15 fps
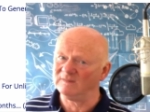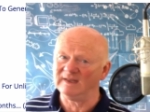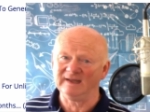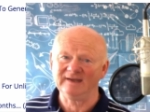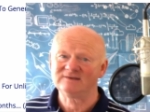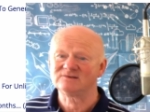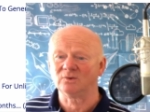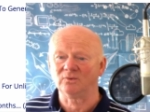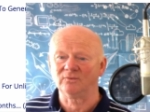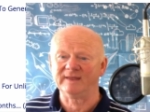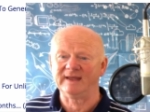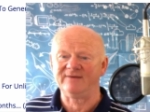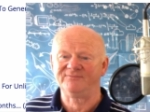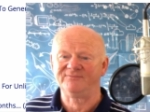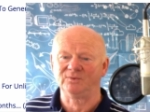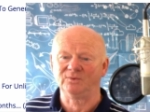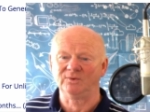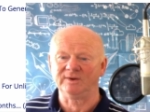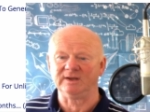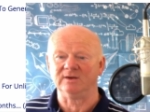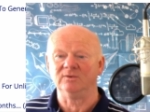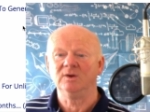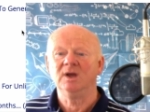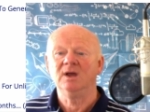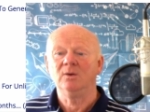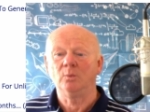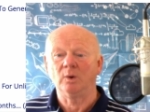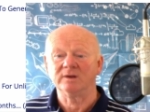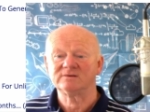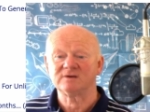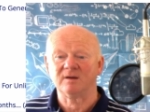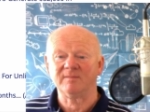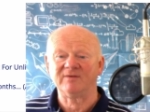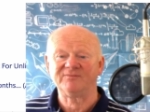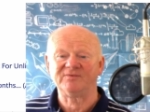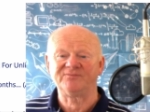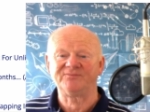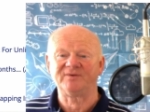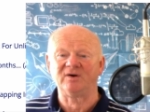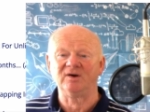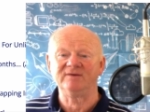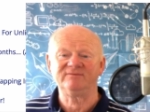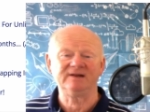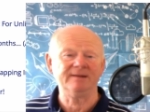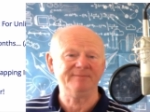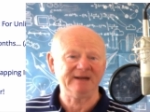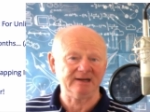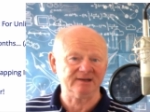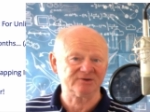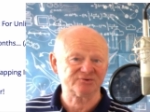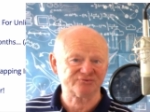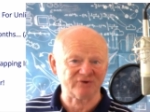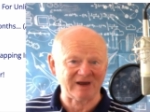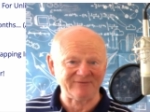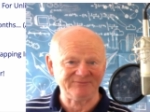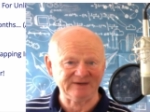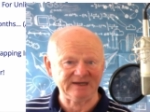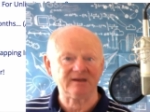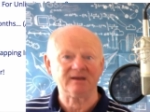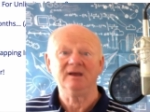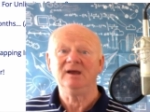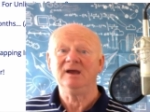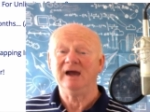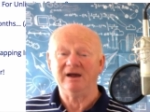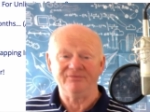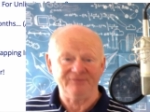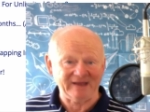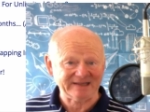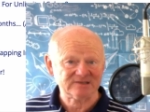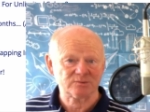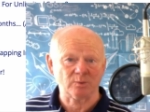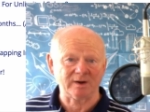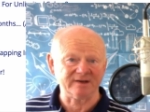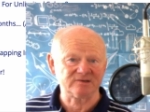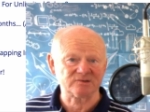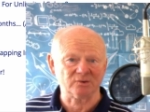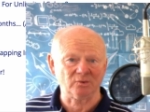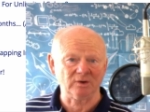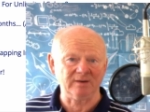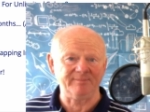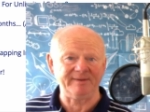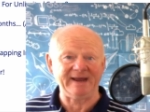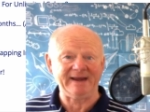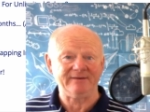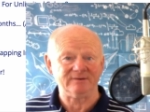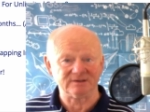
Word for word: it's all there for you. One time off of five, limitless traffic, and that's what it's all about.